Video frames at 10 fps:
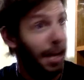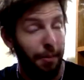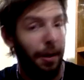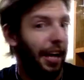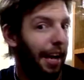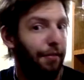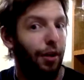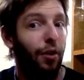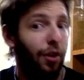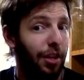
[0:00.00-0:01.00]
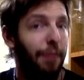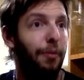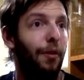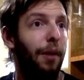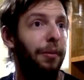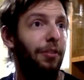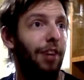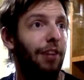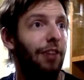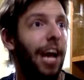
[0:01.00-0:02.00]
He'll probably have to go to the demon realm and such.